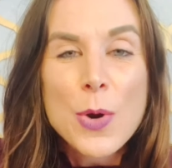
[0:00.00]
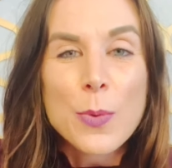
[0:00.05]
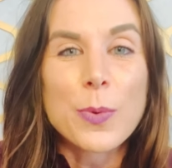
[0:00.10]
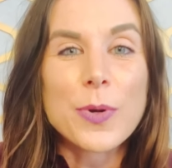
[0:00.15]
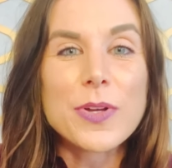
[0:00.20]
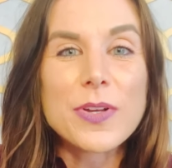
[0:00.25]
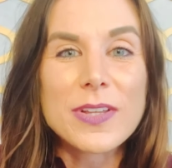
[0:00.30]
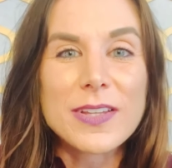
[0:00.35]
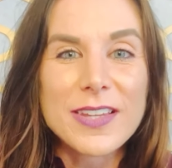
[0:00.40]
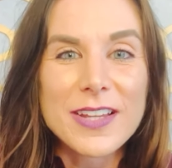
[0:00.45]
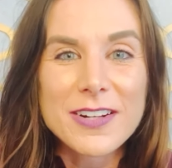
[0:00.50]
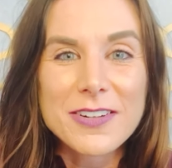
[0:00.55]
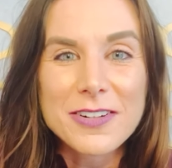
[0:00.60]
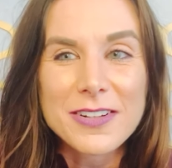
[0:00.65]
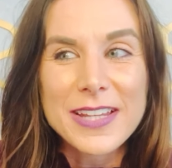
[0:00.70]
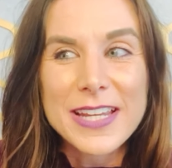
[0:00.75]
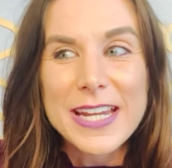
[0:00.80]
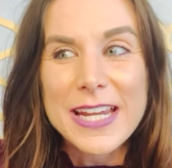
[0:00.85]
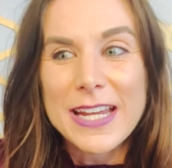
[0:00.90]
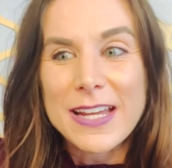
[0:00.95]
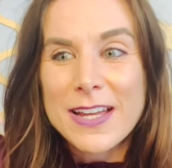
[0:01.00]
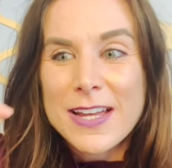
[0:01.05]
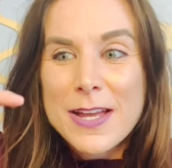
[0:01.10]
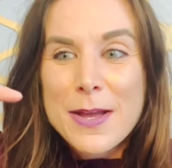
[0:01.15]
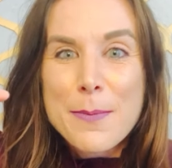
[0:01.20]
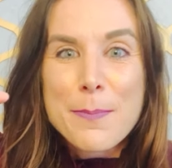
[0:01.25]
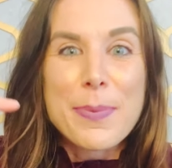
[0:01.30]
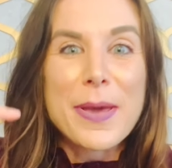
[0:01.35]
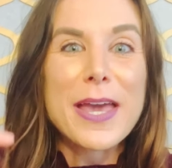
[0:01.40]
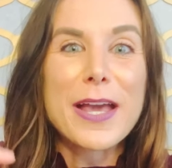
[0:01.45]
where you can literally
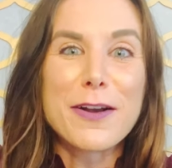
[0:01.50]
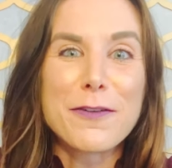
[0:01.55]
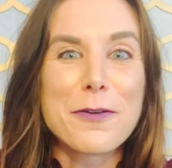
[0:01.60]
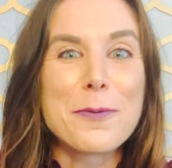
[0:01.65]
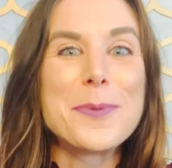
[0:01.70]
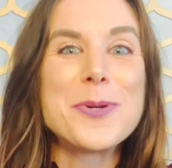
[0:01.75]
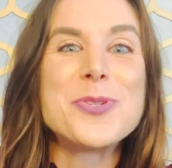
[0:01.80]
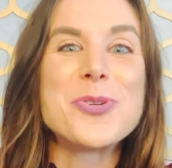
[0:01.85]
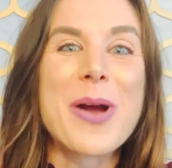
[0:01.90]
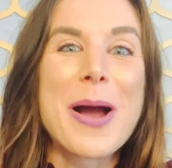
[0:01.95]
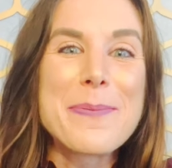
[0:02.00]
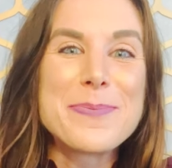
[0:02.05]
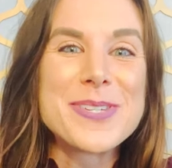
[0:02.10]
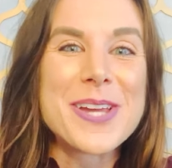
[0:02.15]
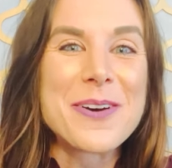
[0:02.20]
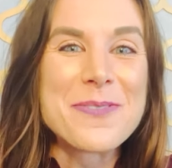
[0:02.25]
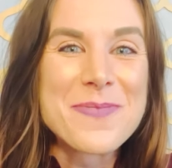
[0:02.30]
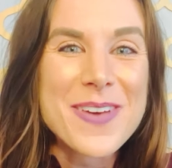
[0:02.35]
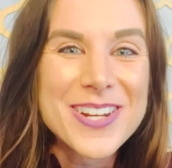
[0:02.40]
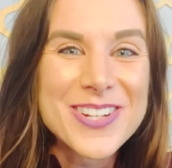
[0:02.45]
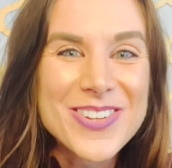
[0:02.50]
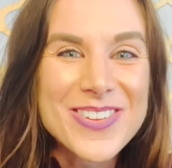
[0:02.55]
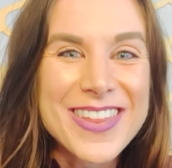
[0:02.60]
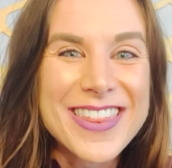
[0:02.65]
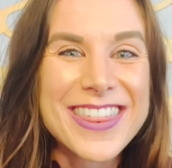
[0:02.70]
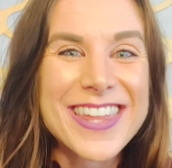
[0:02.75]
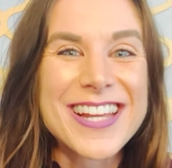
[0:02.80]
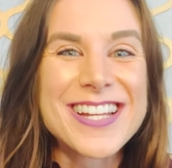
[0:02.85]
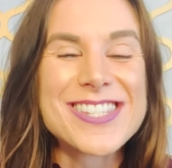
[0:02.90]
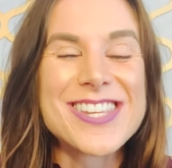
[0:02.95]
pick from a drop down menu the
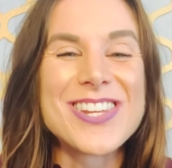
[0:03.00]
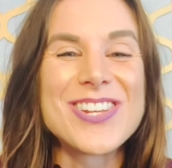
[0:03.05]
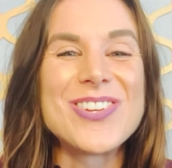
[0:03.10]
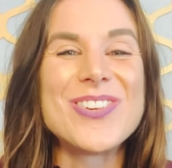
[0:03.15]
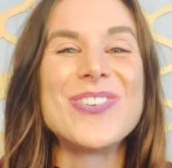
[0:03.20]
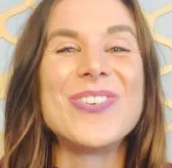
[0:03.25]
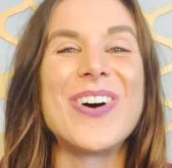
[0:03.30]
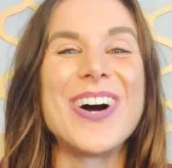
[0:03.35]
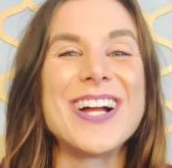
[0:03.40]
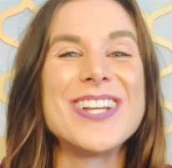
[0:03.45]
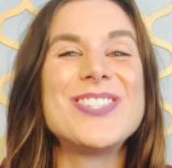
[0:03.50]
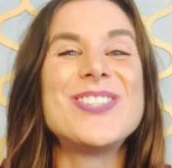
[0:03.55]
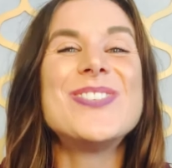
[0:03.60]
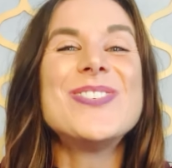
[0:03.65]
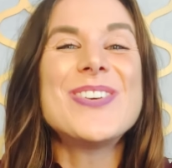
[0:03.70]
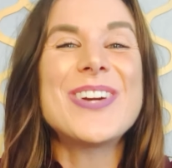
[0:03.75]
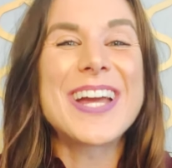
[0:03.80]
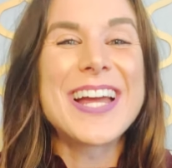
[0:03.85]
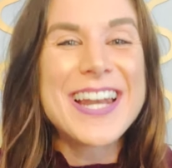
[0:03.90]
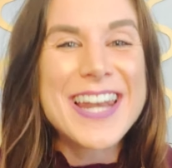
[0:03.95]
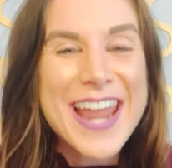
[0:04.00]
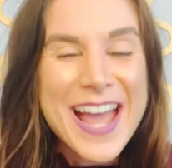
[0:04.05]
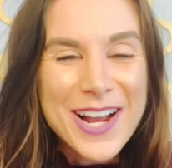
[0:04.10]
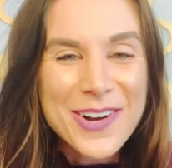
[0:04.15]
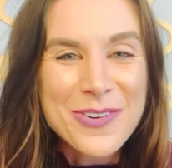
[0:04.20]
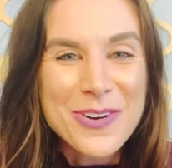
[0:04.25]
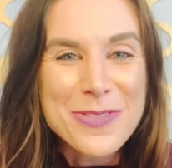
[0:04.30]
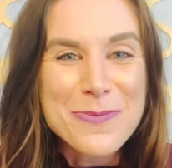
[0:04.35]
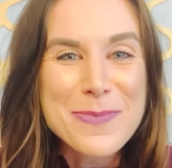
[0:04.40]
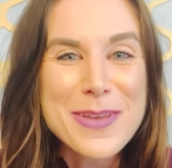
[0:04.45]
things that you want to
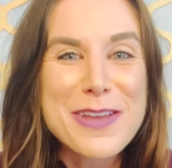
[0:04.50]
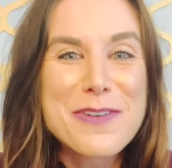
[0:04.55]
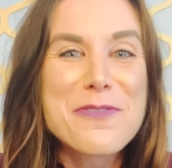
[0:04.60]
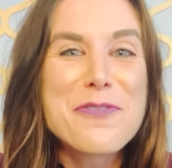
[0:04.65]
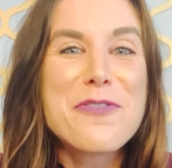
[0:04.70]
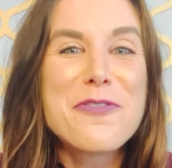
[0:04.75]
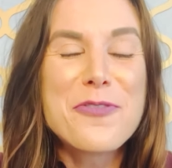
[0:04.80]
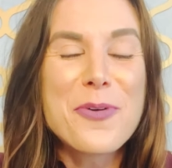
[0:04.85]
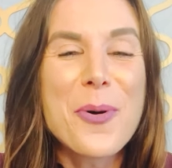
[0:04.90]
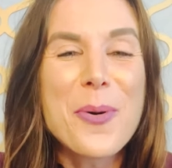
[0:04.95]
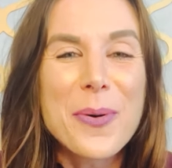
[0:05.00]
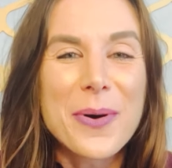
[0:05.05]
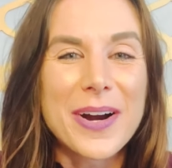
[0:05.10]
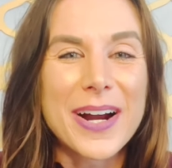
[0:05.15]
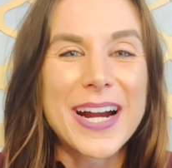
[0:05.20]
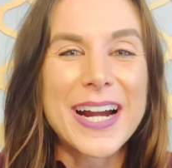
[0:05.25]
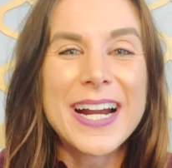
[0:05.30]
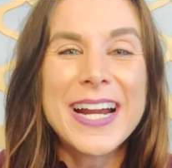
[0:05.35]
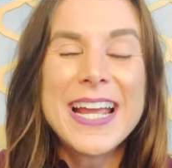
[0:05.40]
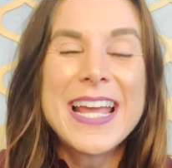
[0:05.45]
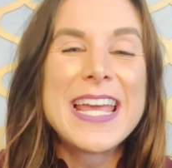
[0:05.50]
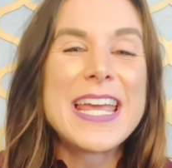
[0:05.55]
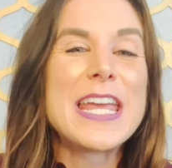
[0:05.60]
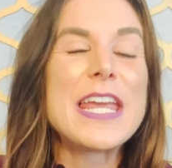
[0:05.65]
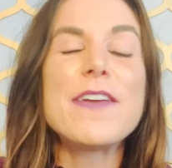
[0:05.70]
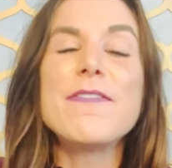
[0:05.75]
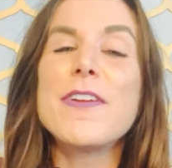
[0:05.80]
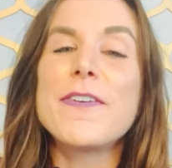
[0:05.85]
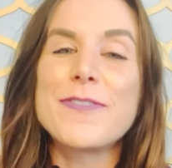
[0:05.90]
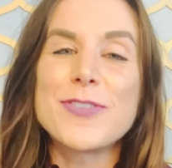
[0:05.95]
connect with me for,
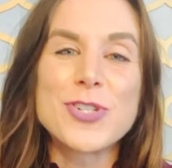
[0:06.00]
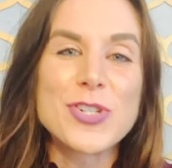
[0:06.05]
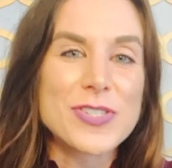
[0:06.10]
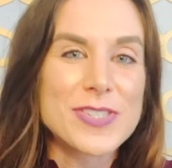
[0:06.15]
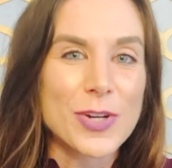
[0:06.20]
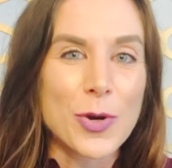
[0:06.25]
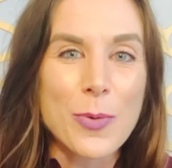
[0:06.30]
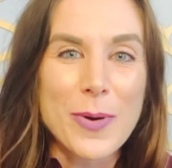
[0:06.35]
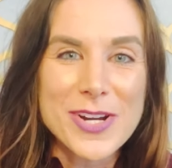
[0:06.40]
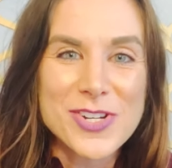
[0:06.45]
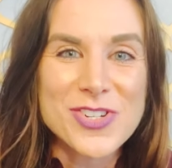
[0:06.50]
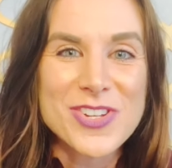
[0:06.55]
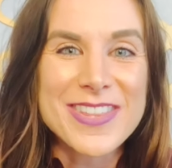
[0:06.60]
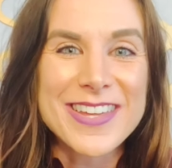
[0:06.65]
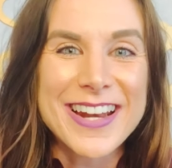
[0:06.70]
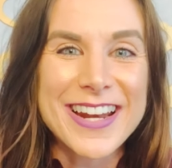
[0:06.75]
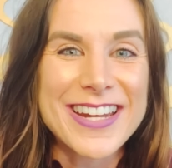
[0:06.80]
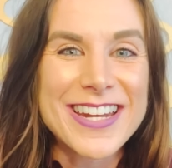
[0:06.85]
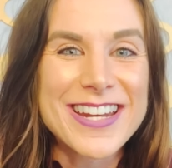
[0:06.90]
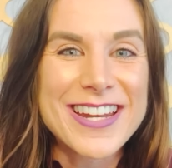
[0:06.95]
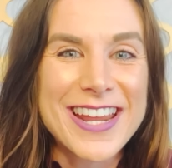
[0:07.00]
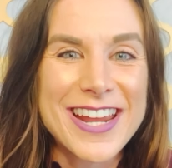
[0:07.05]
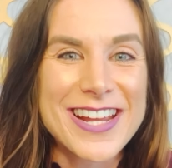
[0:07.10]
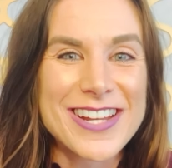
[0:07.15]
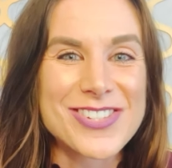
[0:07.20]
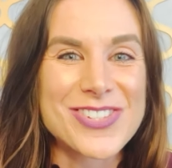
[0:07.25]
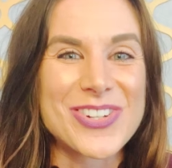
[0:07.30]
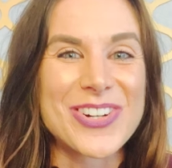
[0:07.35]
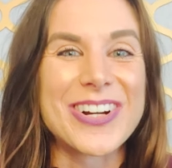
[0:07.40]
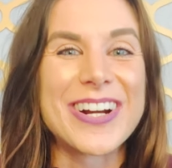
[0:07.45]
even if it's just a question that I didn't
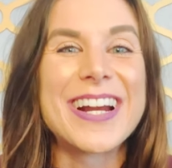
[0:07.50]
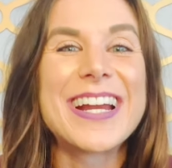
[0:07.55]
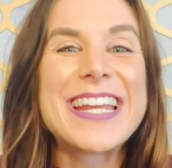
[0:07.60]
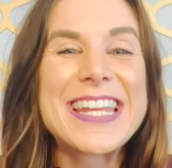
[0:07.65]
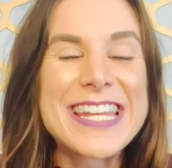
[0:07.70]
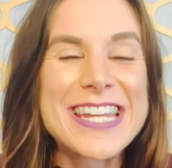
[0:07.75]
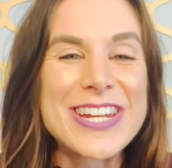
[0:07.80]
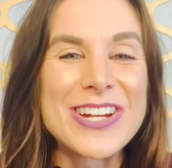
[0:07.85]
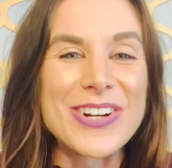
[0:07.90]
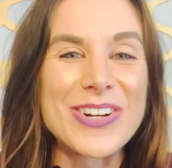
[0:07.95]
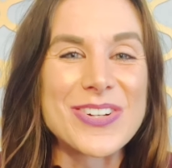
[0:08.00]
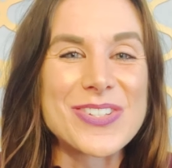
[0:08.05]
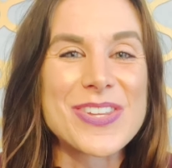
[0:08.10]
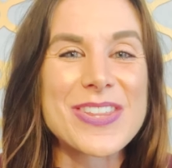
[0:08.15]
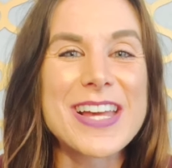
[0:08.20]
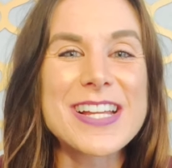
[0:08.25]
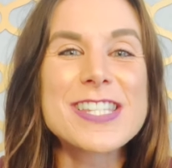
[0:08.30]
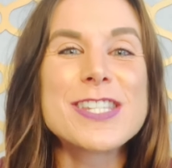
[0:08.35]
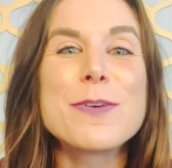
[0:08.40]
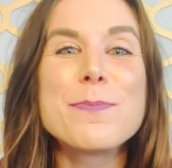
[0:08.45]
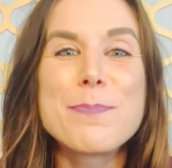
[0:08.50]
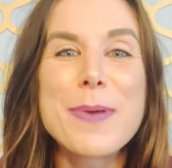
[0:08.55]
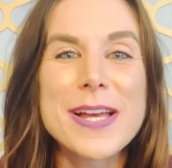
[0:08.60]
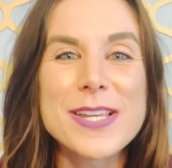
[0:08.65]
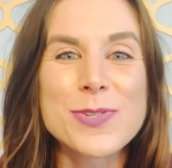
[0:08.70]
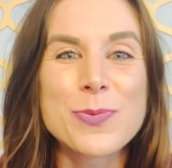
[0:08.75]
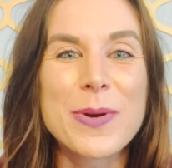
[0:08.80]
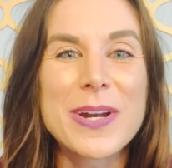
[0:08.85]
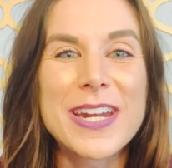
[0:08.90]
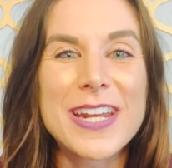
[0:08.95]
answer here. So that's the
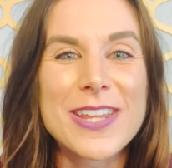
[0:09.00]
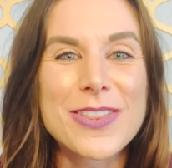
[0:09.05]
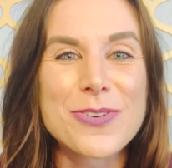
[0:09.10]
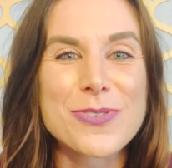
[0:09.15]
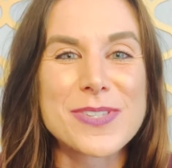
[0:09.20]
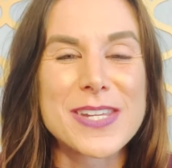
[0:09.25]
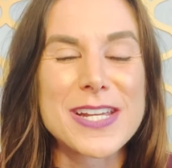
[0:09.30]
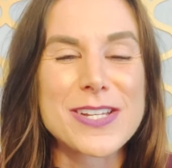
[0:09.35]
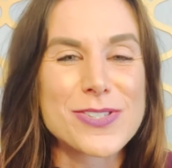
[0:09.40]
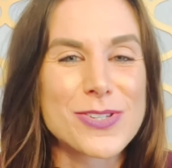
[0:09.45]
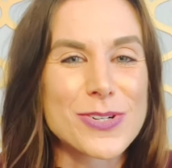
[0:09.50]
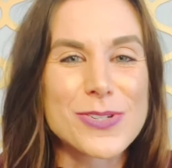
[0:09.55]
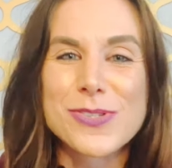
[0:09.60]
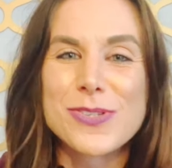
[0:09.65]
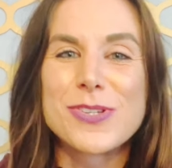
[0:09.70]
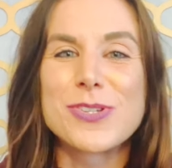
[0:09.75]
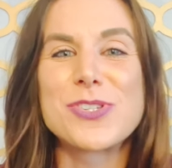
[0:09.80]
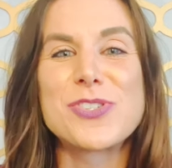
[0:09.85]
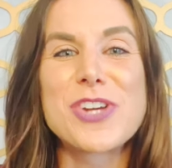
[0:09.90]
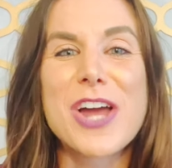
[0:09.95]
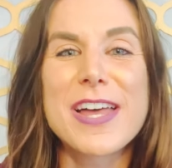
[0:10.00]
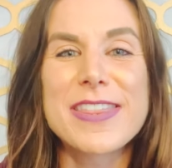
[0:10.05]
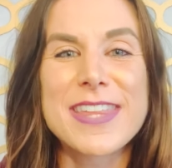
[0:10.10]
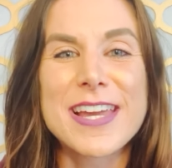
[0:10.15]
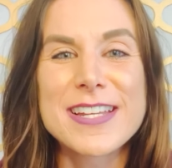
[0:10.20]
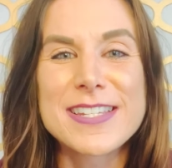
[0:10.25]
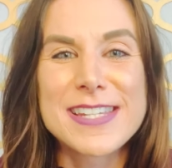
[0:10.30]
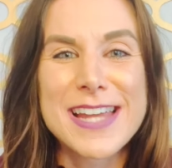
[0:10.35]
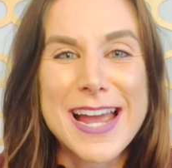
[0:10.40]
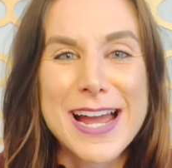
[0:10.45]
best way to get those answered. So just jot
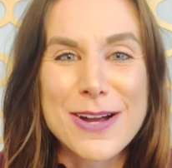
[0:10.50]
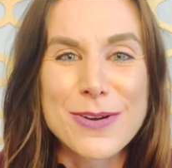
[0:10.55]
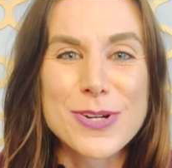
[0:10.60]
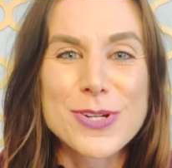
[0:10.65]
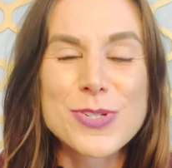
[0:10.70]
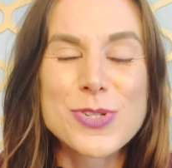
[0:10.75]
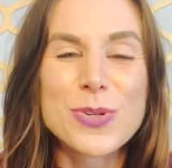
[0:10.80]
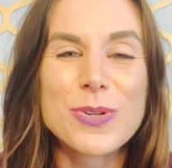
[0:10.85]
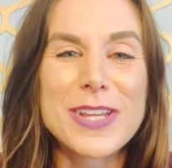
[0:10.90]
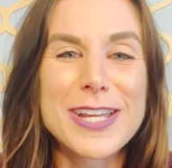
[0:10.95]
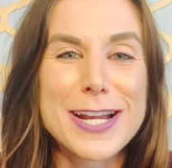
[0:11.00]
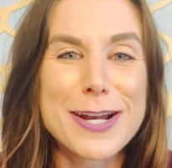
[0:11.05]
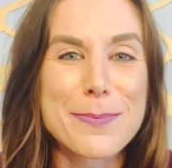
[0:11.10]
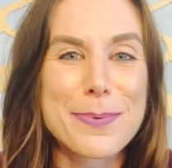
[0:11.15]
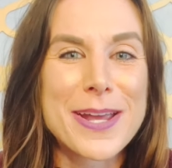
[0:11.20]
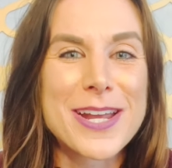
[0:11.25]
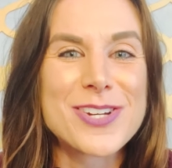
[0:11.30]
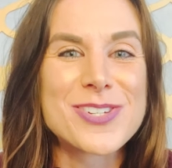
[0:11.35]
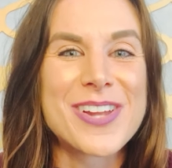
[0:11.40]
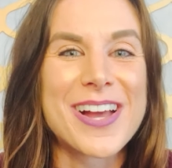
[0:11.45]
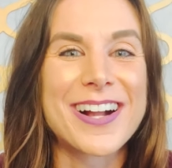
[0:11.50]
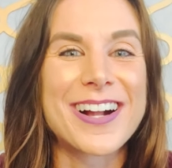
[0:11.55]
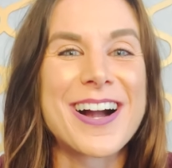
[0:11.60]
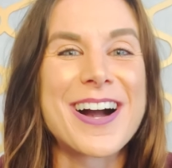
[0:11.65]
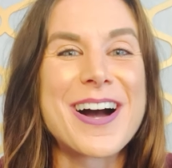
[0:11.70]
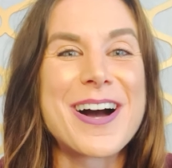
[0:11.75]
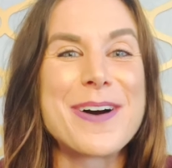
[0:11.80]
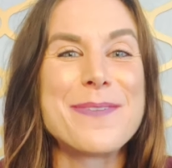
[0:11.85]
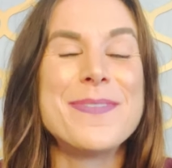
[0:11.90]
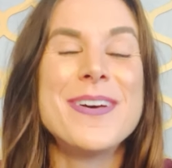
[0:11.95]
that down,
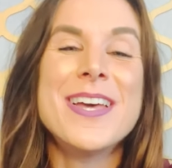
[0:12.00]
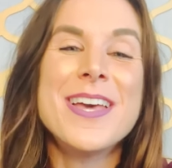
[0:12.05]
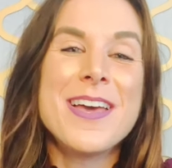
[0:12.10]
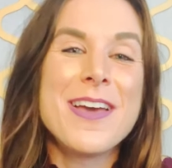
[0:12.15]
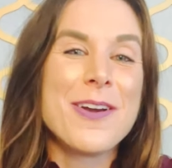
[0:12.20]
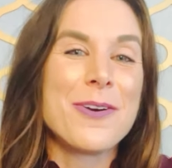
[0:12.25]
julianapage.com.